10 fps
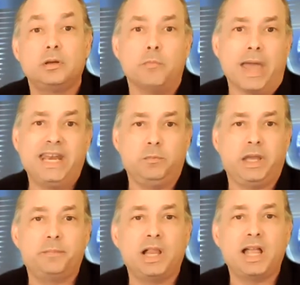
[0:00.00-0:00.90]
many
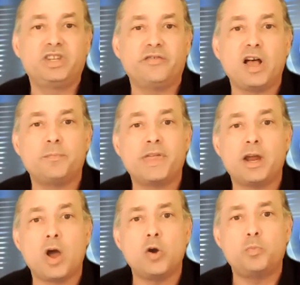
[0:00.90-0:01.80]
people have developed
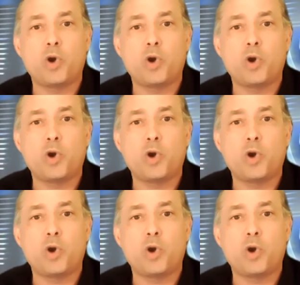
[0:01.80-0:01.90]
their own